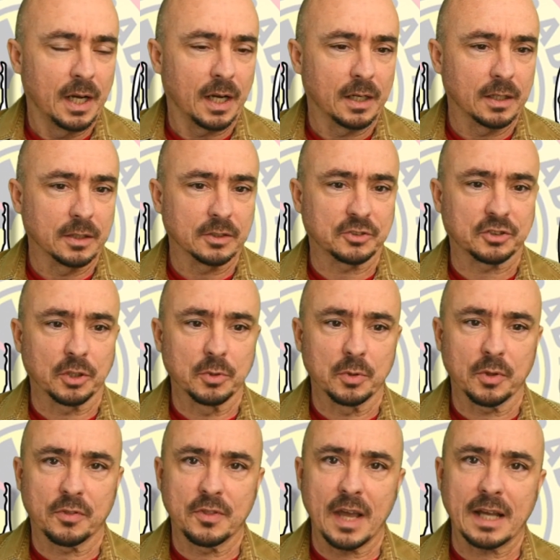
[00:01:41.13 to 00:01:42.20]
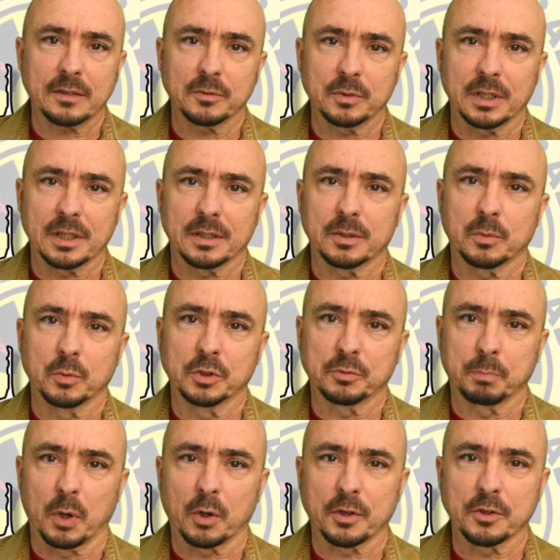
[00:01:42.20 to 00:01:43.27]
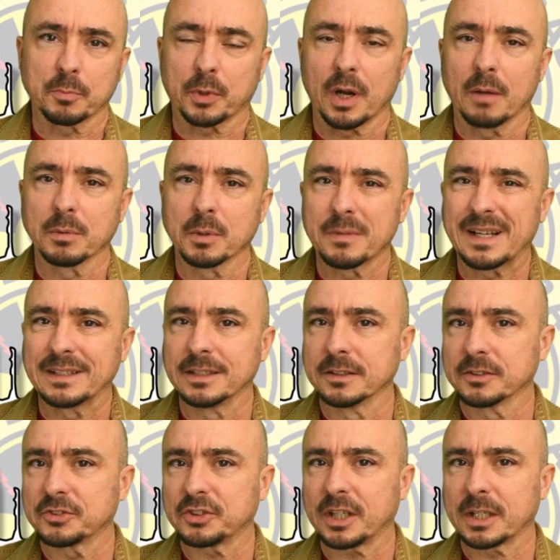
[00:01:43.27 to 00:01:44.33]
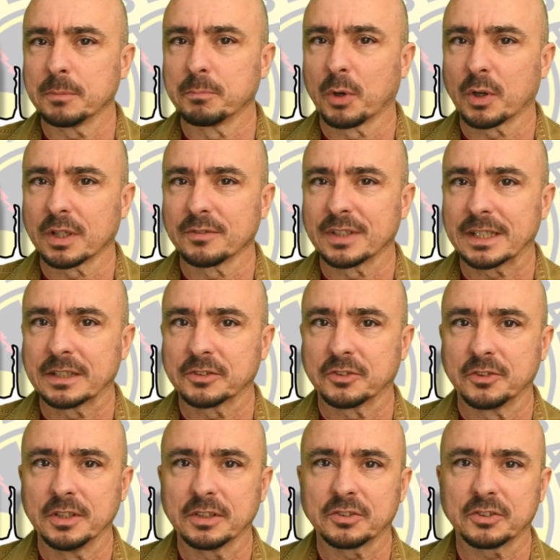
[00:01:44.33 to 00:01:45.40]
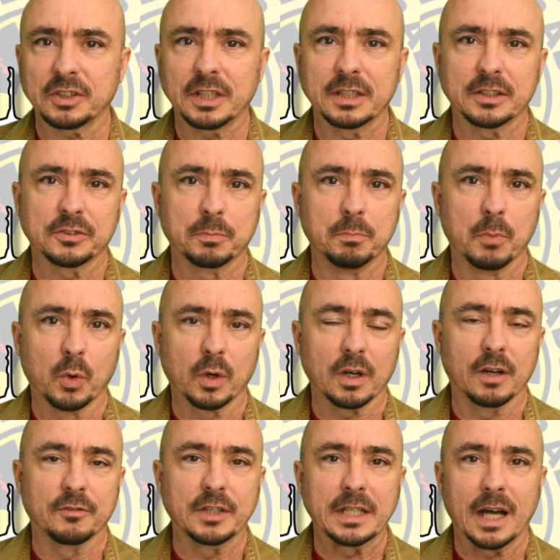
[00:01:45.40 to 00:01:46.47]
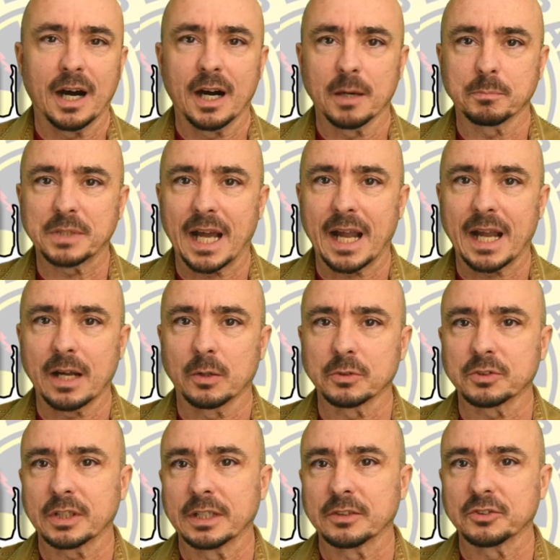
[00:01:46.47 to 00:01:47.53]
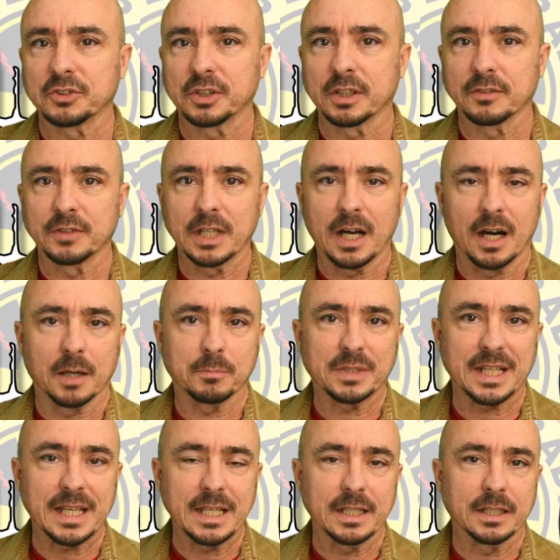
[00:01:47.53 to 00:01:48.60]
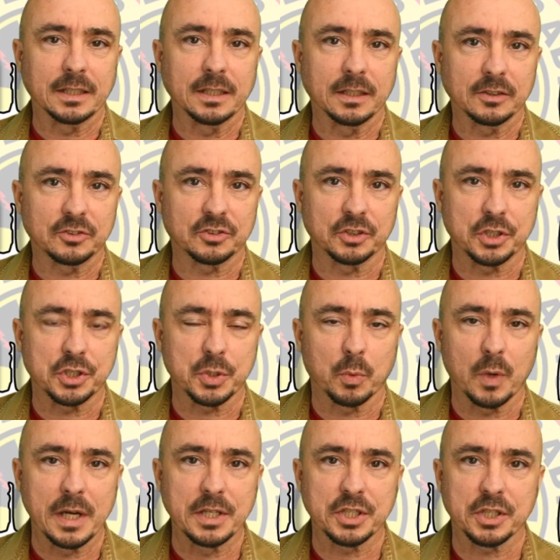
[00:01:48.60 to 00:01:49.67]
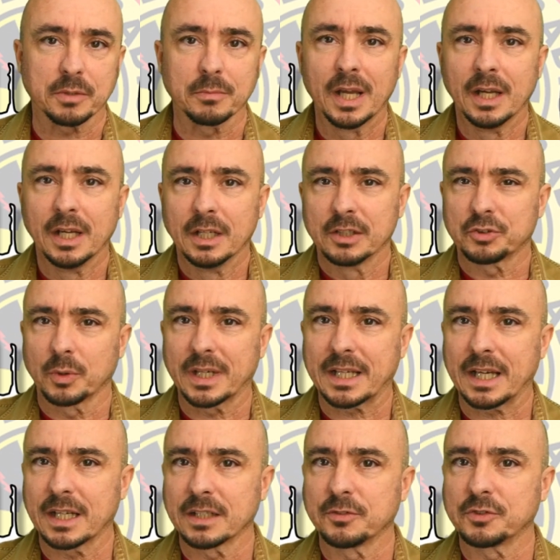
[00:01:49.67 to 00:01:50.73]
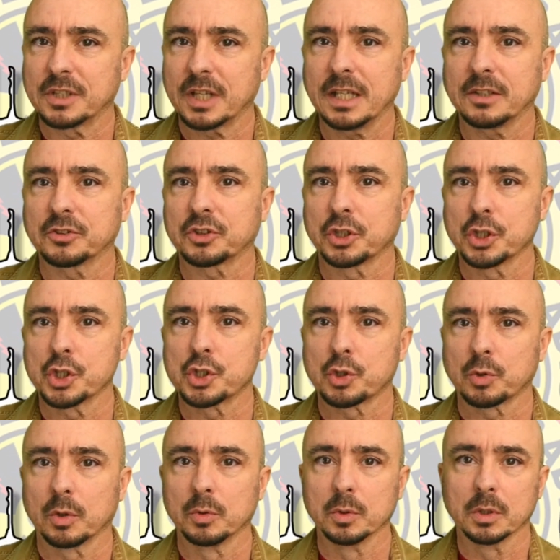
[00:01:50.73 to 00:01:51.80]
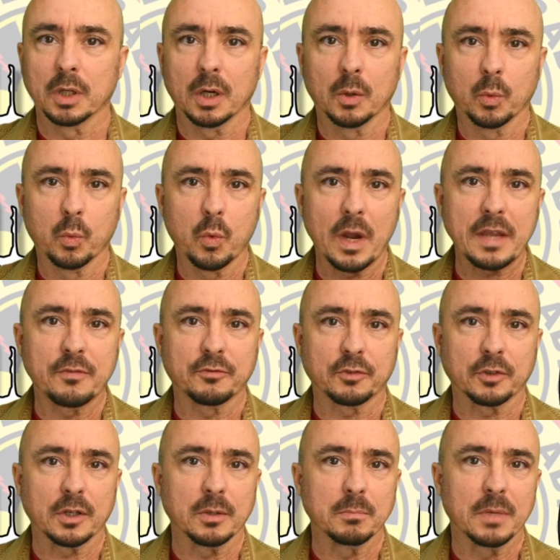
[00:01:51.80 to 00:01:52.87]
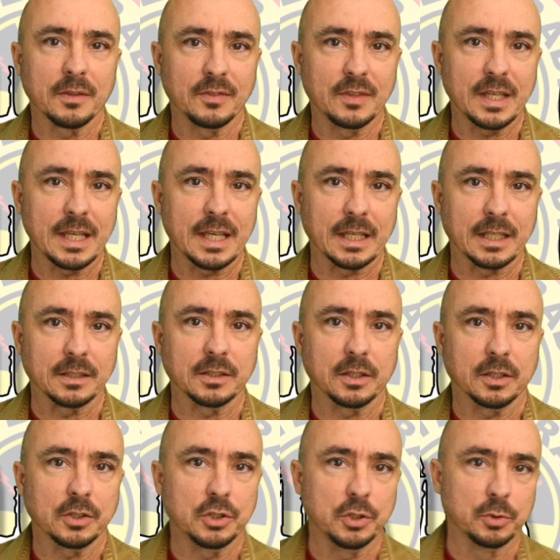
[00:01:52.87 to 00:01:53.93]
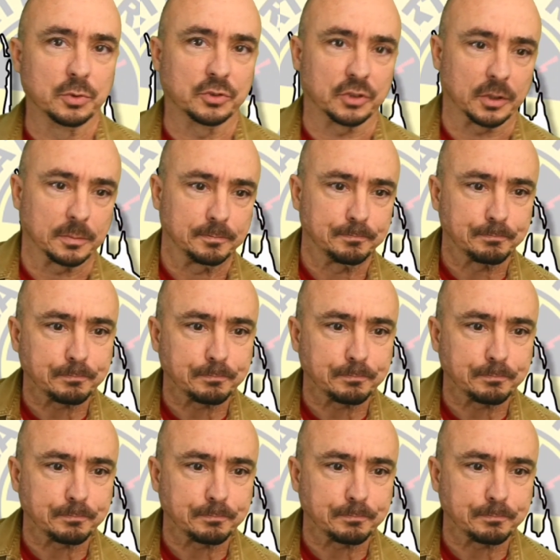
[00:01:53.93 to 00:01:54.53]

Uh, so that uh, was part of the problem. And then the second part of it is this is more of an opt out instead of an opt in situation. So it kind of takes control away from the end user.